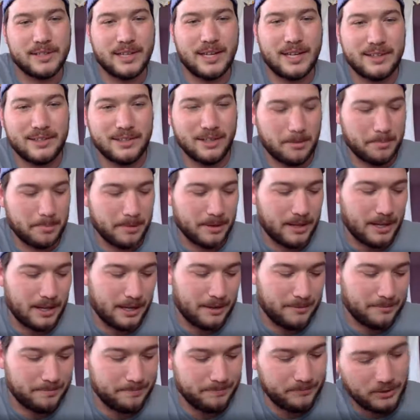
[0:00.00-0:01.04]
adds up a lot
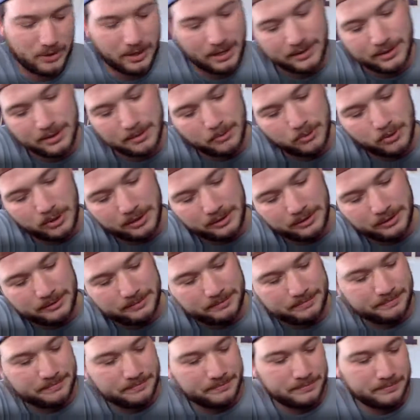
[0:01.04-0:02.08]
or adds yeah. up quickly.
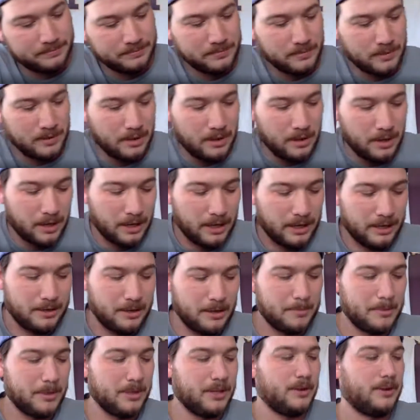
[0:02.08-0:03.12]
All right, I'm
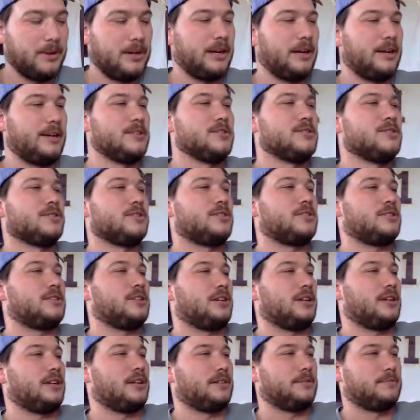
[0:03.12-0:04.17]
gonna go ahead and just
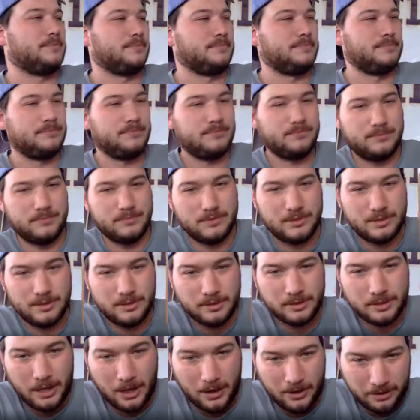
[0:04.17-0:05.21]
um, see the
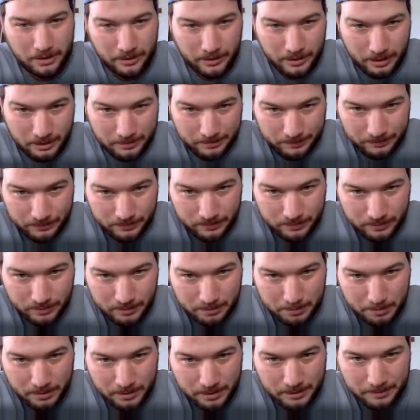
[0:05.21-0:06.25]
color there. It's
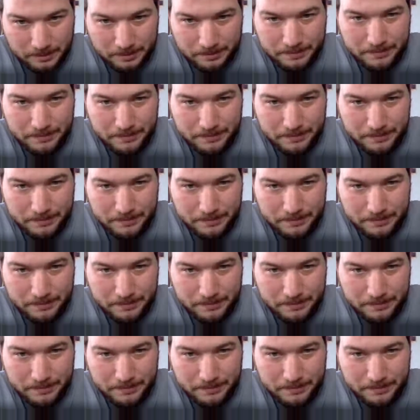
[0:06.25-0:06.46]
pretty.